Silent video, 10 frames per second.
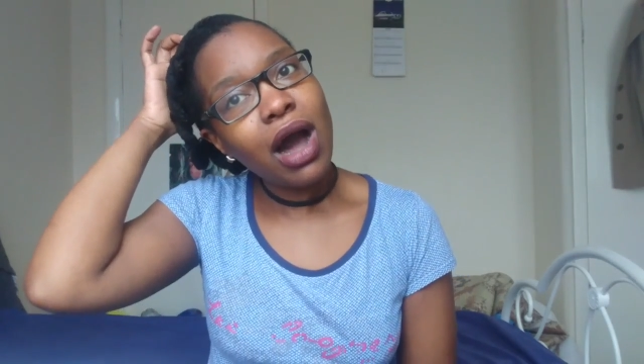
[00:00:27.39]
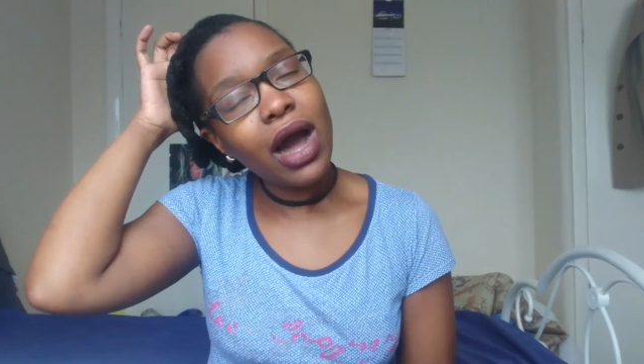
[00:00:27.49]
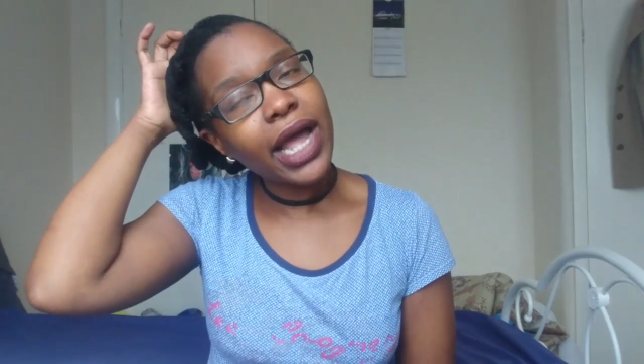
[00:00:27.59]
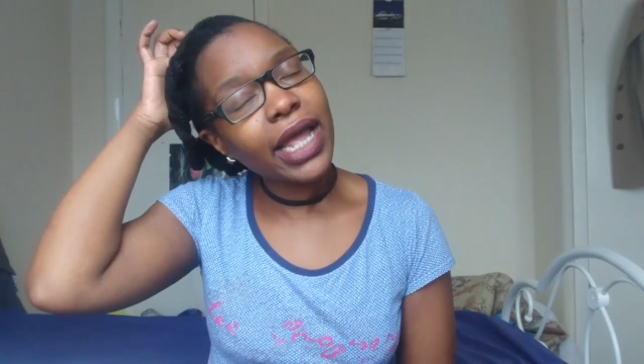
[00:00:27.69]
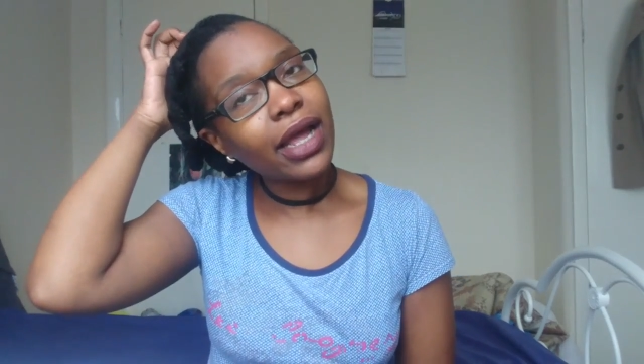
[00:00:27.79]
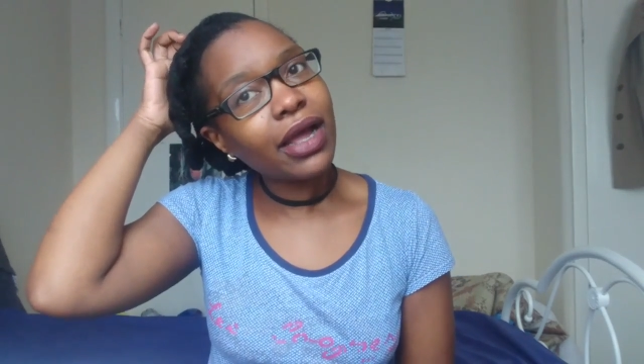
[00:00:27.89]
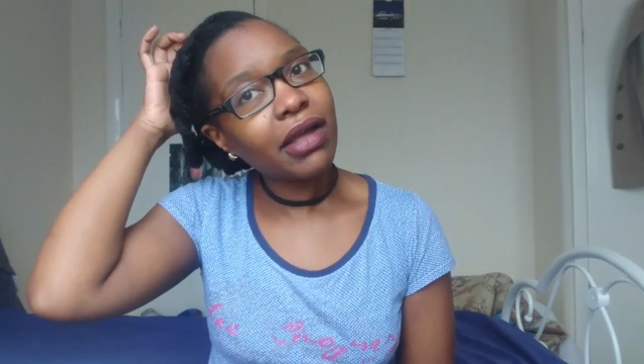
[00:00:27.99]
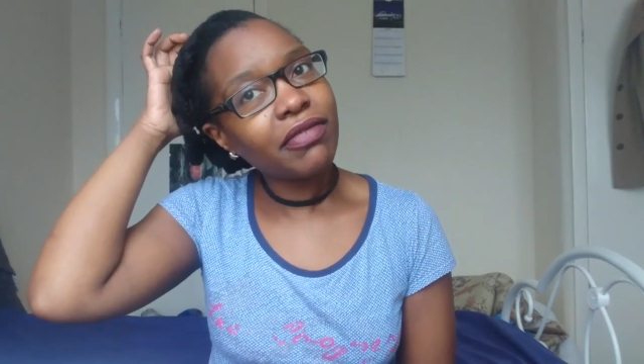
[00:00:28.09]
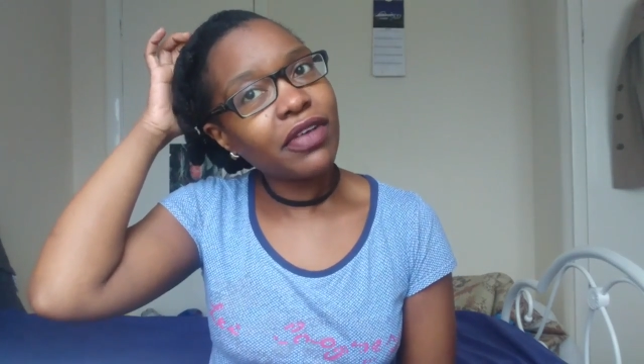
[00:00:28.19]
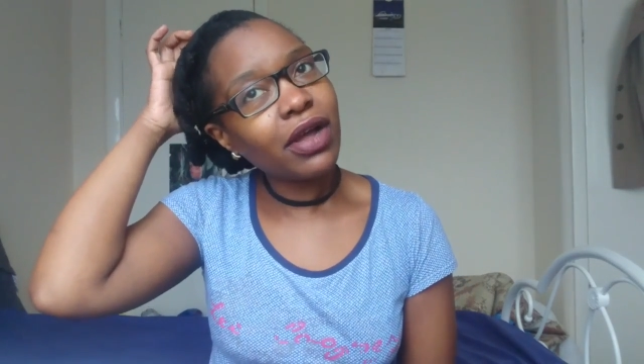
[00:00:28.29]
I
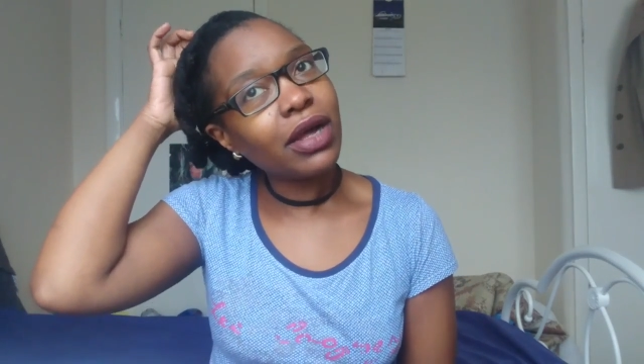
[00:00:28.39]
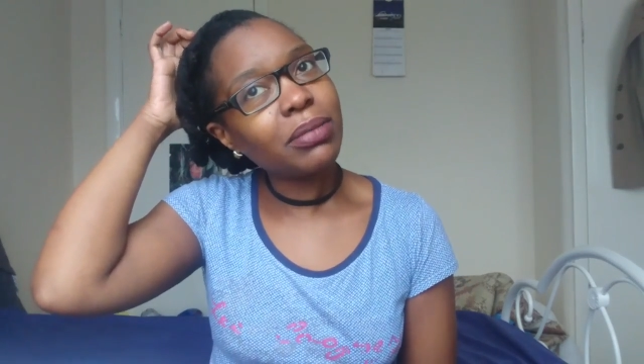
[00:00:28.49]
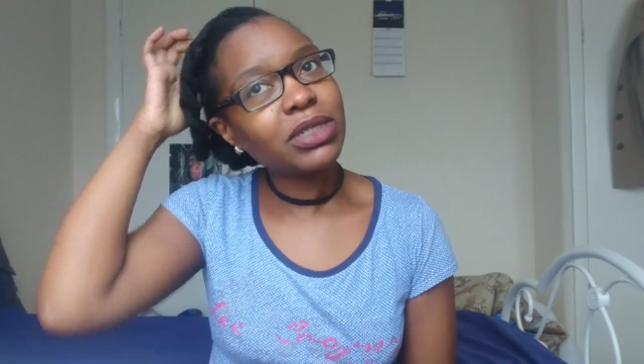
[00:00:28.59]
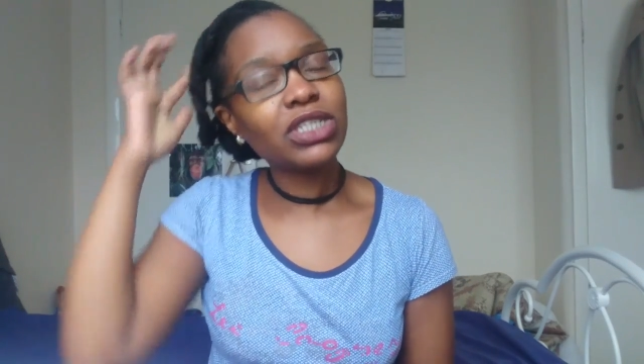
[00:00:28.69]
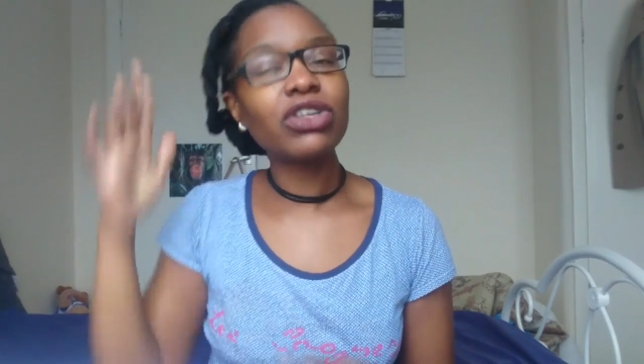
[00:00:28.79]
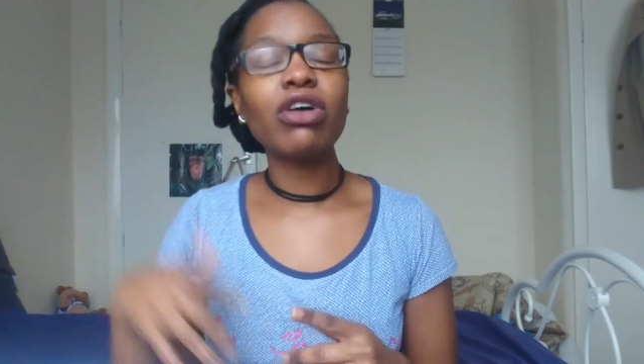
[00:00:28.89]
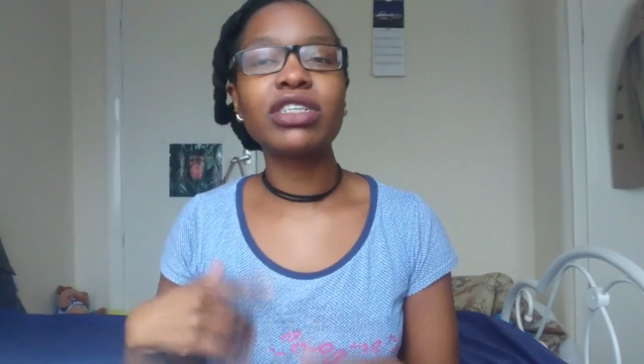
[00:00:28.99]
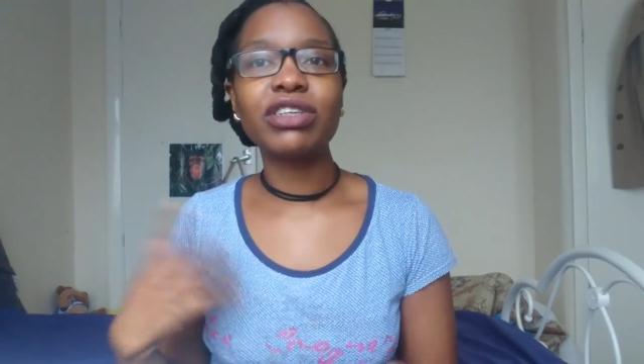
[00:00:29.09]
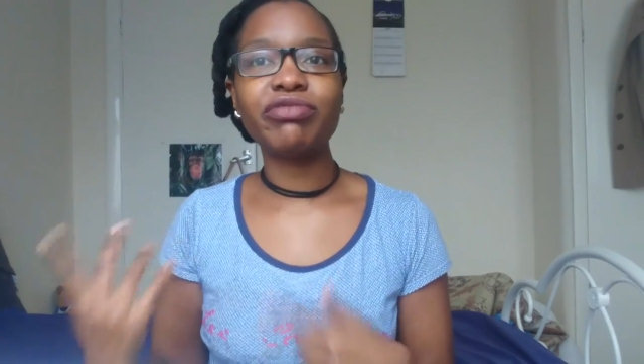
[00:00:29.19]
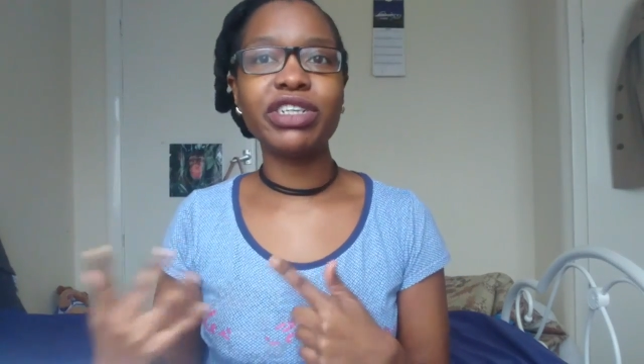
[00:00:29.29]
have
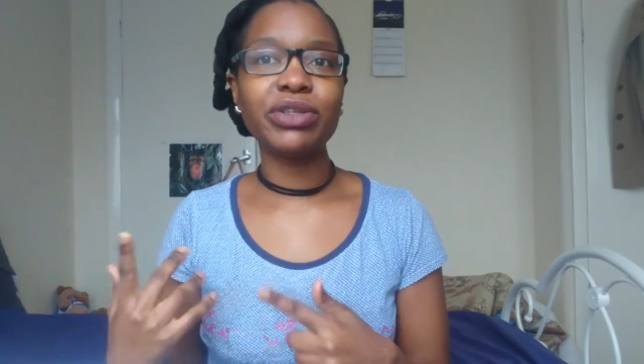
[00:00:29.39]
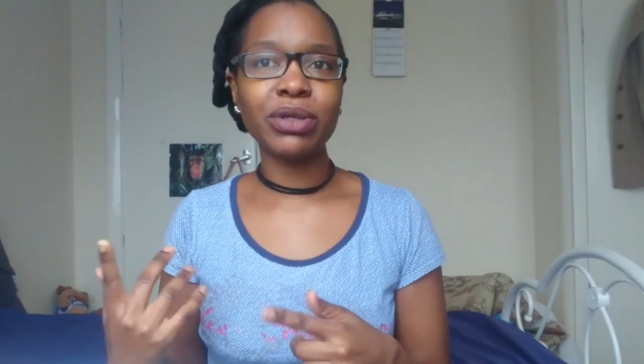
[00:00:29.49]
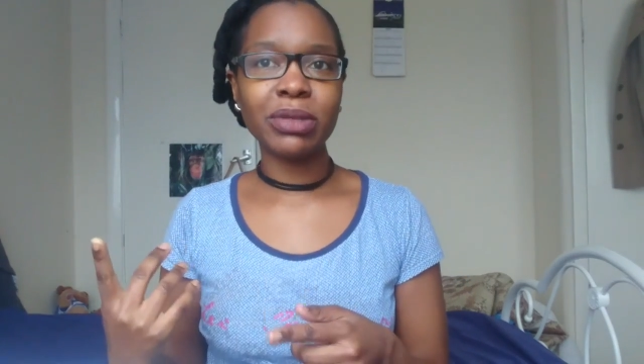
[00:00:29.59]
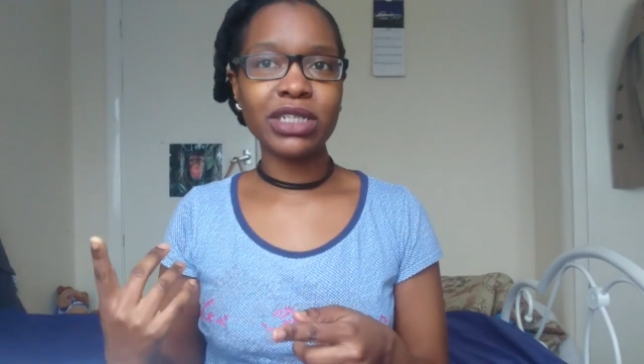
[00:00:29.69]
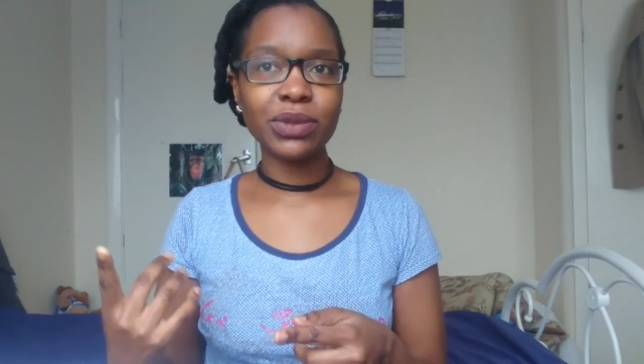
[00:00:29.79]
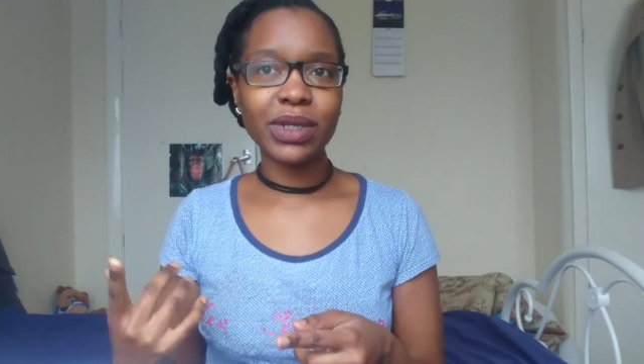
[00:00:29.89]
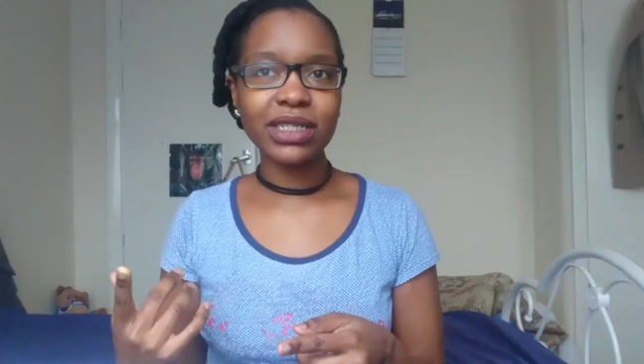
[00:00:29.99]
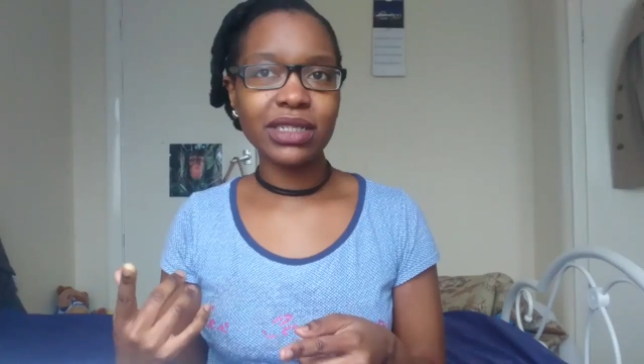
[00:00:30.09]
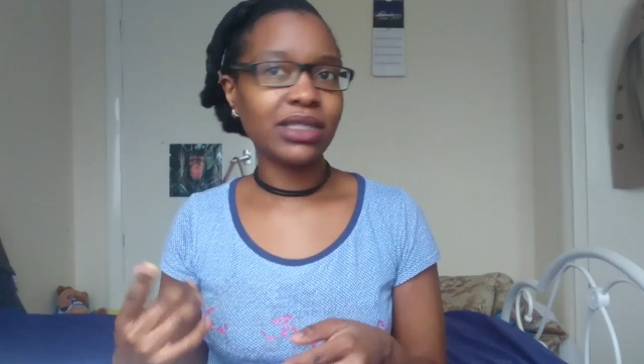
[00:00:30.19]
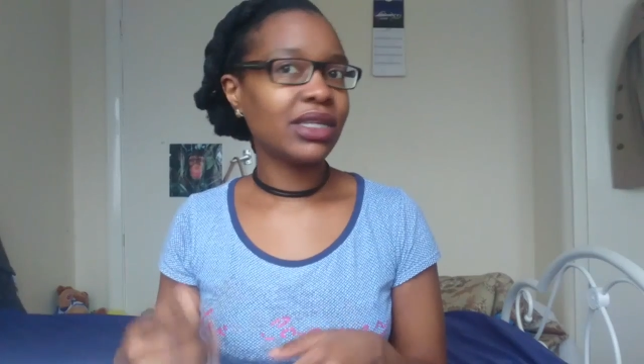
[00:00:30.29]
started redoing my
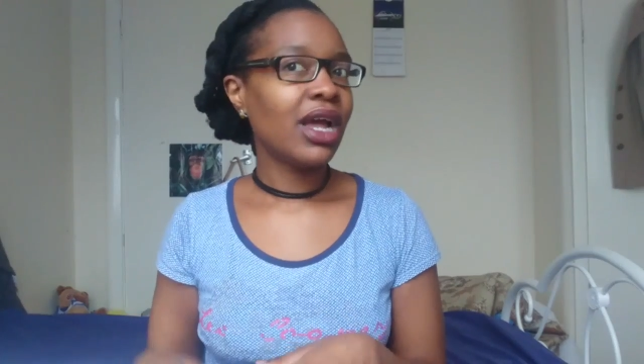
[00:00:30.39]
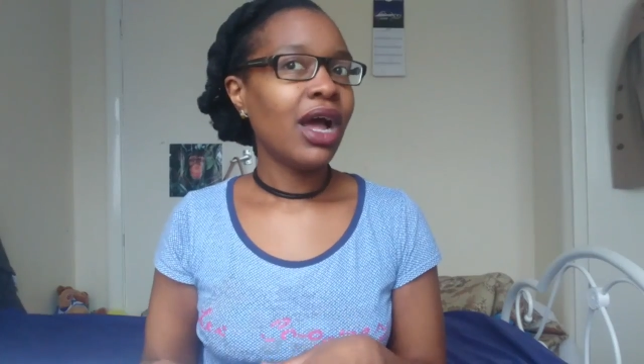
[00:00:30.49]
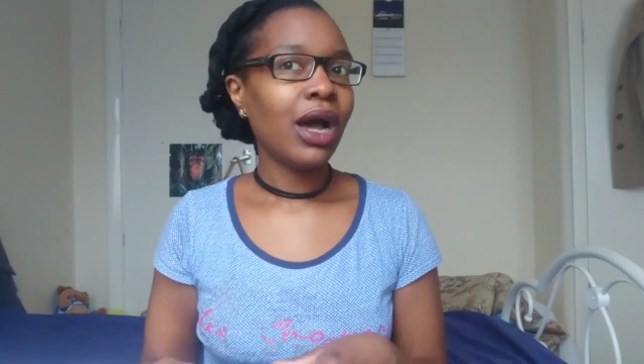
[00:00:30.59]
twists.